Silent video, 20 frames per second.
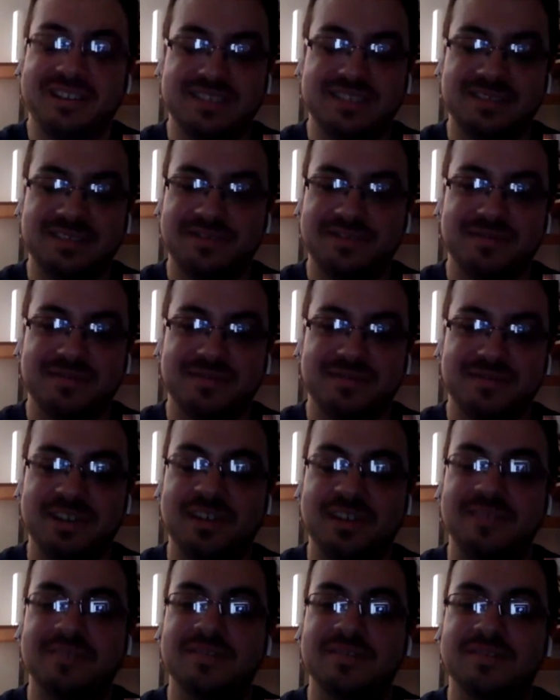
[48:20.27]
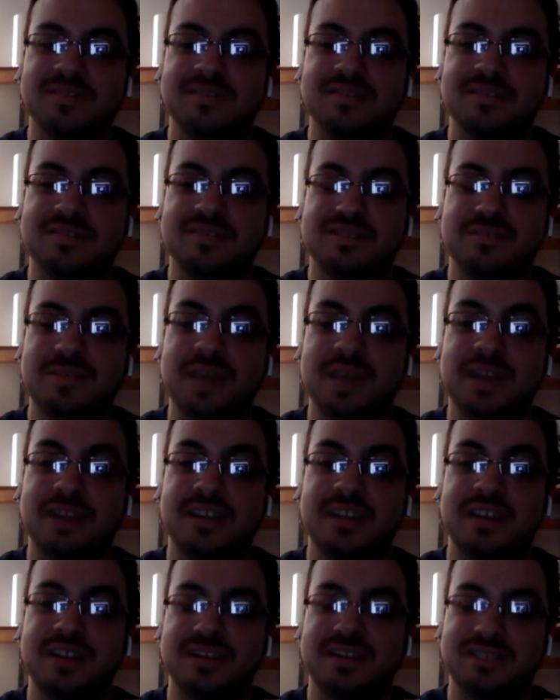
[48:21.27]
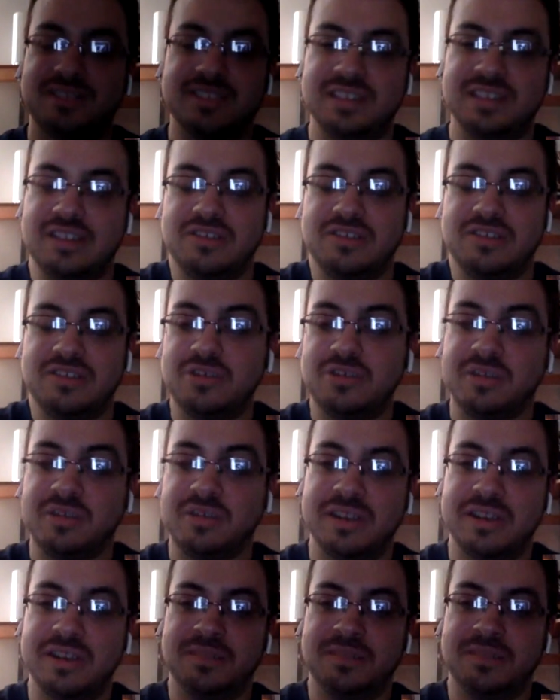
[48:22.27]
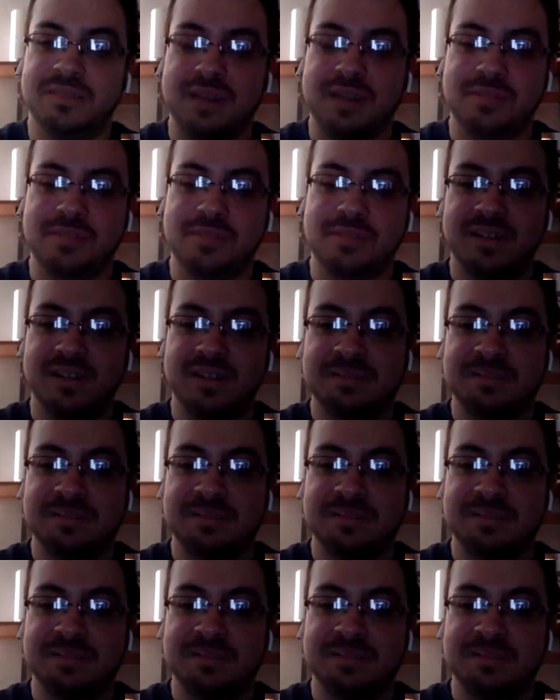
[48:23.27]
of SmackDown since he joined, in my opinion.